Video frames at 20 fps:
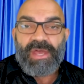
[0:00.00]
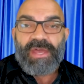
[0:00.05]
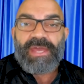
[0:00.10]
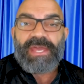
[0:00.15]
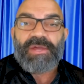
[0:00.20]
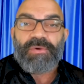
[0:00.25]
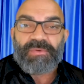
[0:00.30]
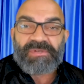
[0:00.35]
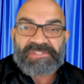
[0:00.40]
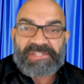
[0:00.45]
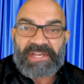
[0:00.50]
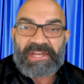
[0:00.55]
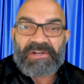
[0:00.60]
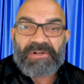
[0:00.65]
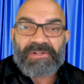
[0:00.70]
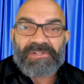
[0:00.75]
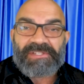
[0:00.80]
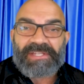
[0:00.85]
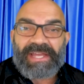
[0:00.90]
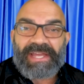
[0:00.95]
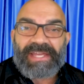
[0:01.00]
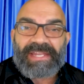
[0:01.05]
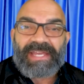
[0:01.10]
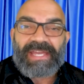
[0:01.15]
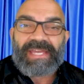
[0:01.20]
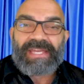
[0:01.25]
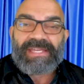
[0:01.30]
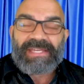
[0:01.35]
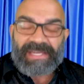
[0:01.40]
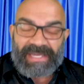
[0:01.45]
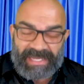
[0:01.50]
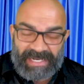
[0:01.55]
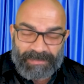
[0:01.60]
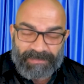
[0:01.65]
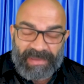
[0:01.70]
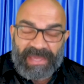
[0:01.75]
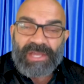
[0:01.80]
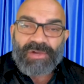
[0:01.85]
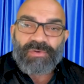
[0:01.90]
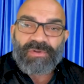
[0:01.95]
It was held at a
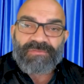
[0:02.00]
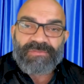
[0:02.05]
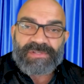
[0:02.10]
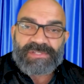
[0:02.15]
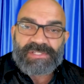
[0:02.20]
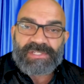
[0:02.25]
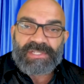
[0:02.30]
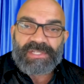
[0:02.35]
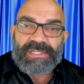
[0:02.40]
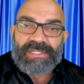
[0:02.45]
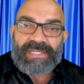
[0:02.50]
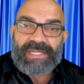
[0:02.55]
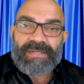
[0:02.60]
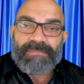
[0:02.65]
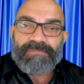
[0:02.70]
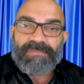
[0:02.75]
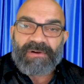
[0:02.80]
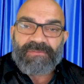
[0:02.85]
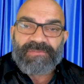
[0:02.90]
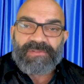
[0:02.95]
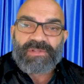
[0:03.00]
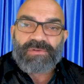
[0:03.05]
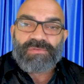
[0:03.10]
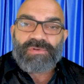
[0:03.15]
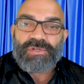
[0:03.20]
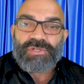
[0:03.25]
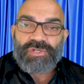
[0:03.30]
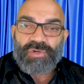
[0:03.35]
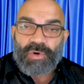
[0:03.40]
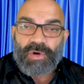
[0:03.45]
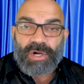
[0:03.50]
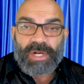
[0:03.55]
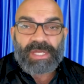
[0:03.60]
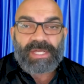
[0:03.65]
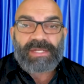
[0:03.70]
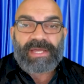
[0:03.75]
banquet facility in Buffalo, New York.